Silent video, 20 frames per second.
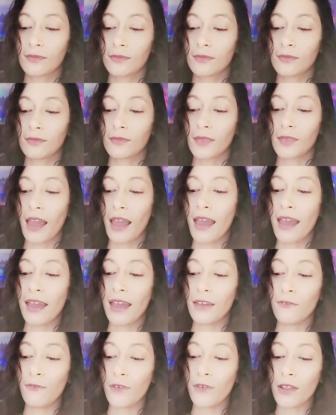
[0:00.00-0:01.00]
A
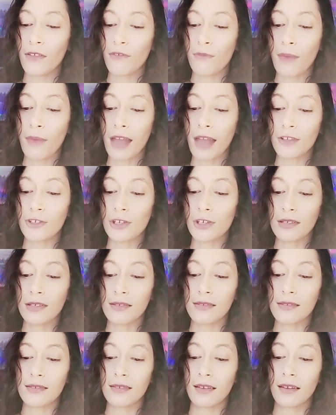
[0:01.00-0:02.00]
handful of
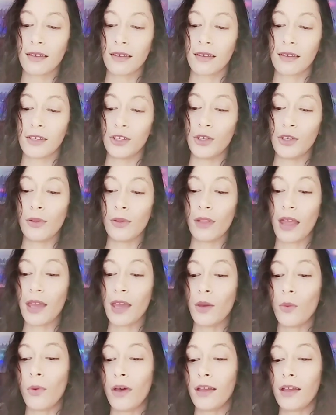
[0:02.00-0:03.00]
matches. You light
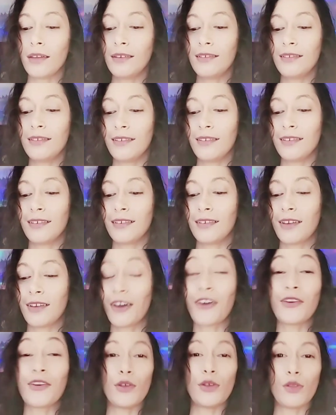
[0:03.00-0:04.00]
one, or
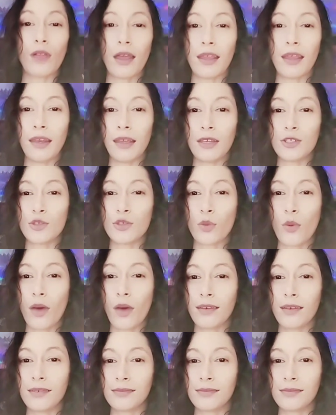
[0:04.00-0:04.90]
you light each one.